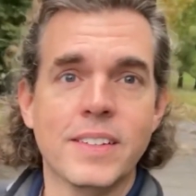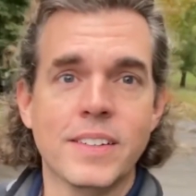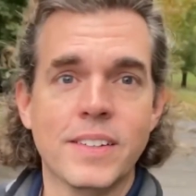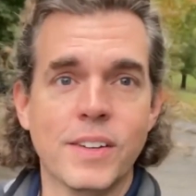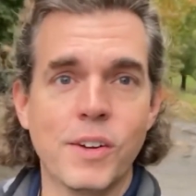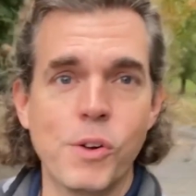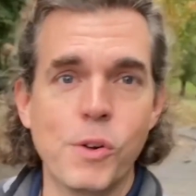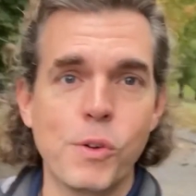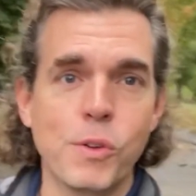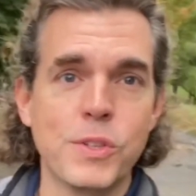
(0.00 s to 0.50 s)

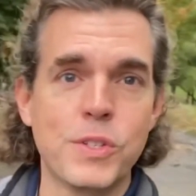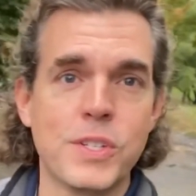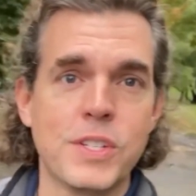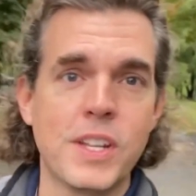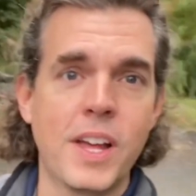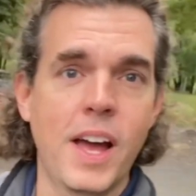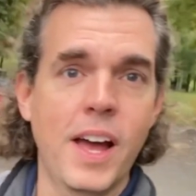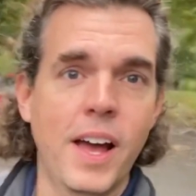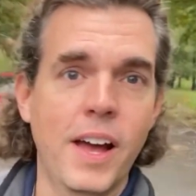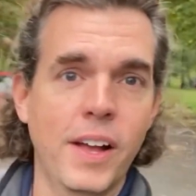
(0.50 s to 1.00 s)
Old
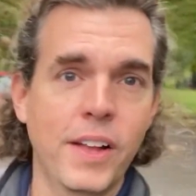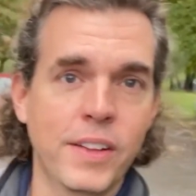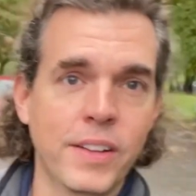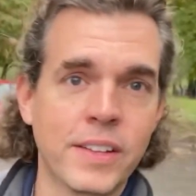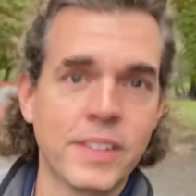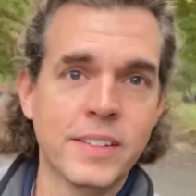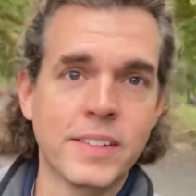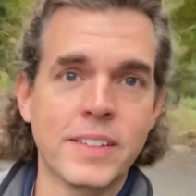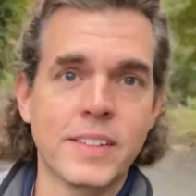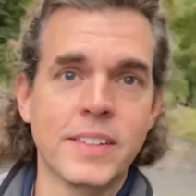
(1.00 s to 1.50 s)
style,
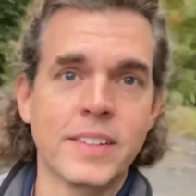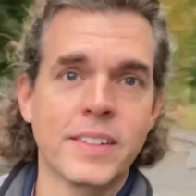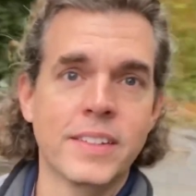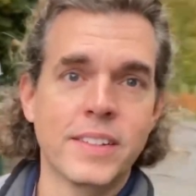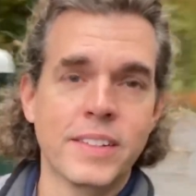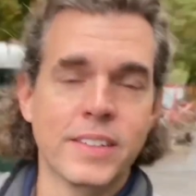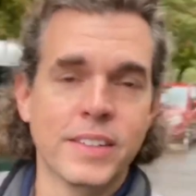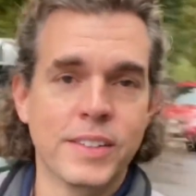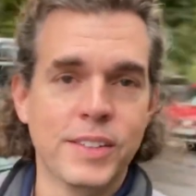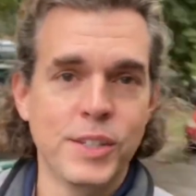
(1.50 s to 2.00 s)

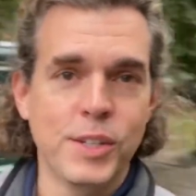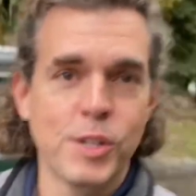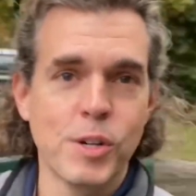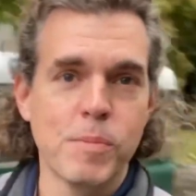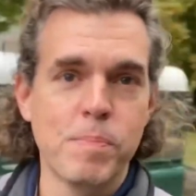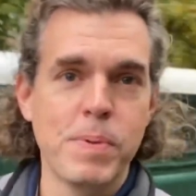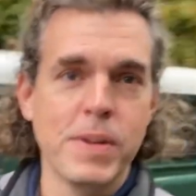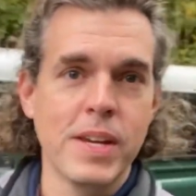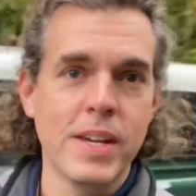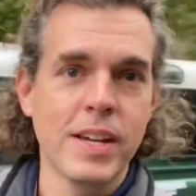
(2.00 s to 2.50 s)

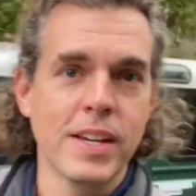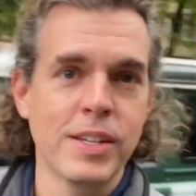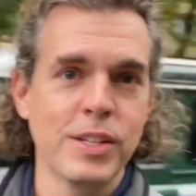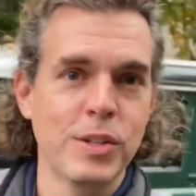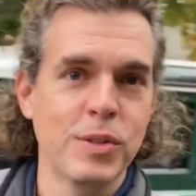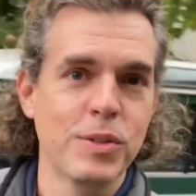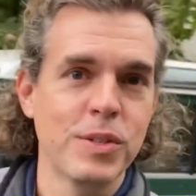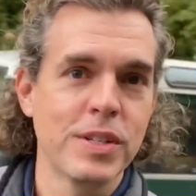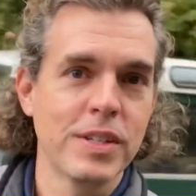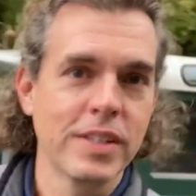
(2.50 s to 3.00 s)
European
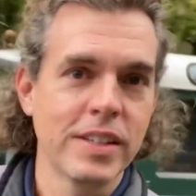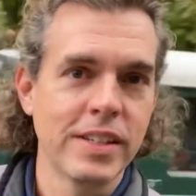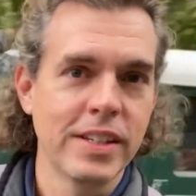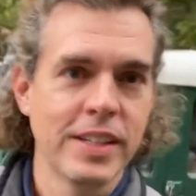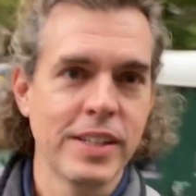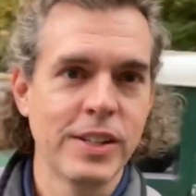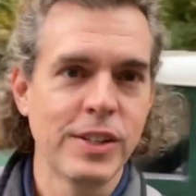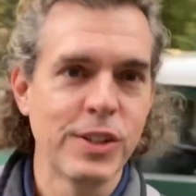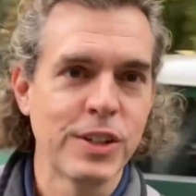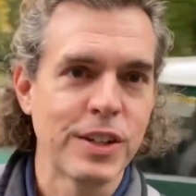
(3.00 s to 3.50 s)

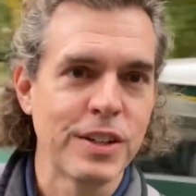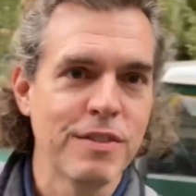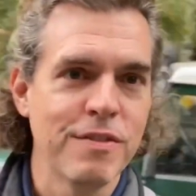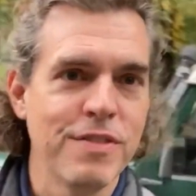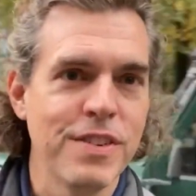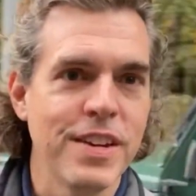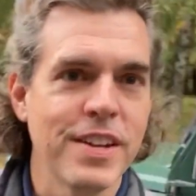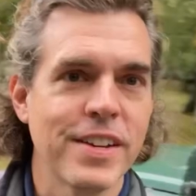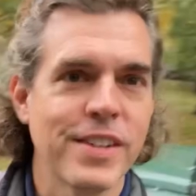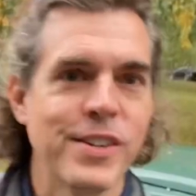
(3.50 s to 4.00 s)
utility looking
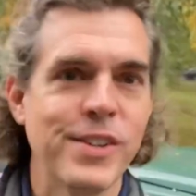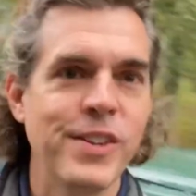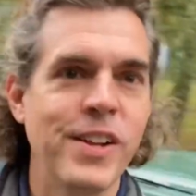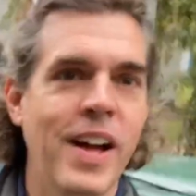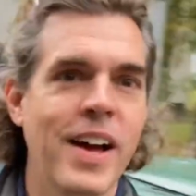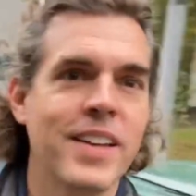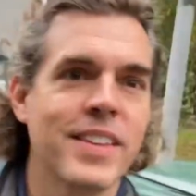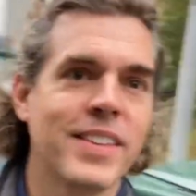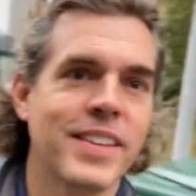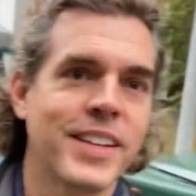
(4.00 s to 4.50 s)
vehicle,
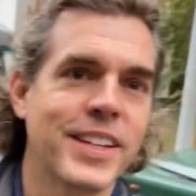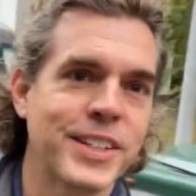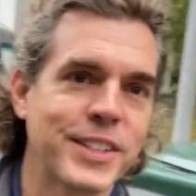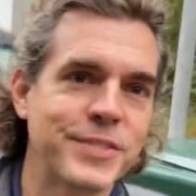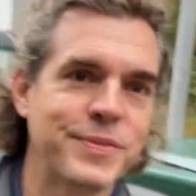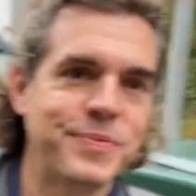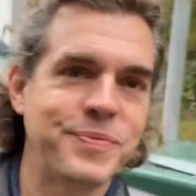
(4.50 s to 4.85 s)
I think.